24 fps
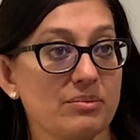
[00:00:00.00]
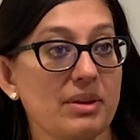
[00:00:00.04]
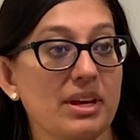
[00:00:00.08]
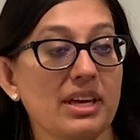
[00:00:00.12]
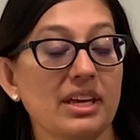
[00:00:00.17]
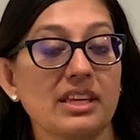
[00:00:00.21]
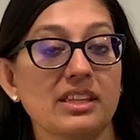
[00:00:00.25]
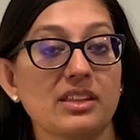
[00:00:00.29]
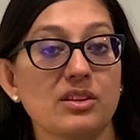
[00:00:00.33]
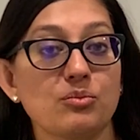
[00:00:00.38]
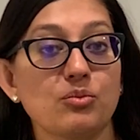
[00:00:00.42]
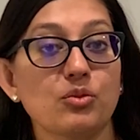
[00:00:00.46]

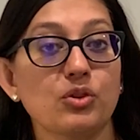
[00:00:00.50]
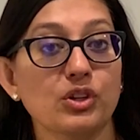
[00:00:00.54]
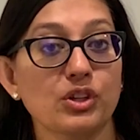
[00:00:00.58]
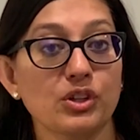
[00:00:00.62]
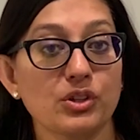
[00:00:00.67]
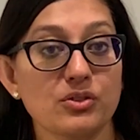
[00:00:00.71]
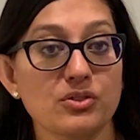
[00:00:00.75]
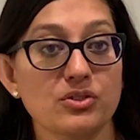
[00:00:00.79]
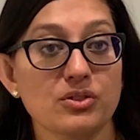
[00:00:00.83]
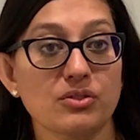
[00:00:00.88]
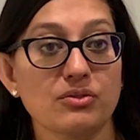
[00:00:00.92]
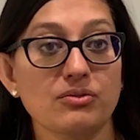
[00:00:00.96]
making them more
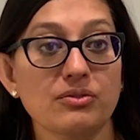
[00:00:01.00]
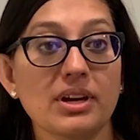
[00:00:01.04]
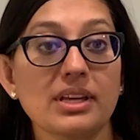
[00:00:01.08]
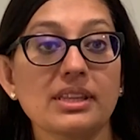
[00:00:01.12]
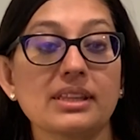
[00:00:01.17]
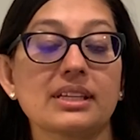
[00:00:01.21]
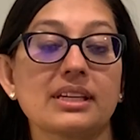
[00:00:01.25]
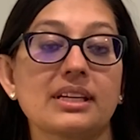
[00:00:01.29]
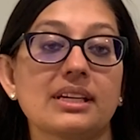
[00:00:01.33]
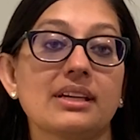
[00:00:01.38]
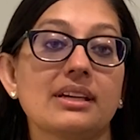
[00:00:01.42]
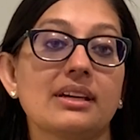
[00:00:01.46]

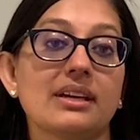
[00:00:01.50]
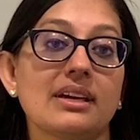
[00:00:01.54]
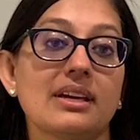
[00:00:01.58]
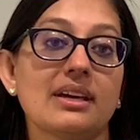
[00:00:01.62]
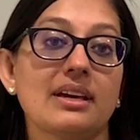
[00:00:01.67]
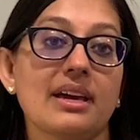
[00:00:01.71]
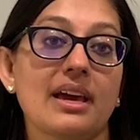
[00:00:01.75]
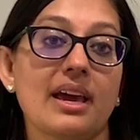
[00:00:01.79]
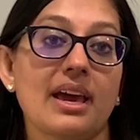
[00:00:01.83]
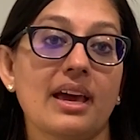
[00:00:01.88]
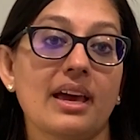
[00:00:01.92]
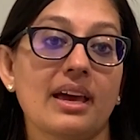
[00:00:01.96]
user-friendly
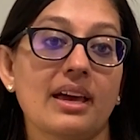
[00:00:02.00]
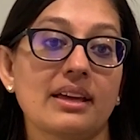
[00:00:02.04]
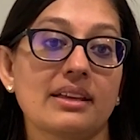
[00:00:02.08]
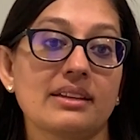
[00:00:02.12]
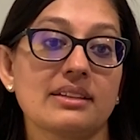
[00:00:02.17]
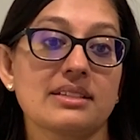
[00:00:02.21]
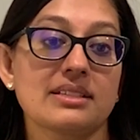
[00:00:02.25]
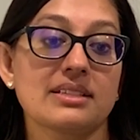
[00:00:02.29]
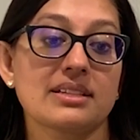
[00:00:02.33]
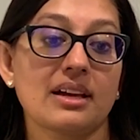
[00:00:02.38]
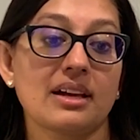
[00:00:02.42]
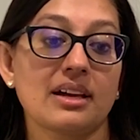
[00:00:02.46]

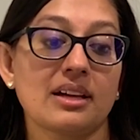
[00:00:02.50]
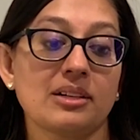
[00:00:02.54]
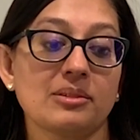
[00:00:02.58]
and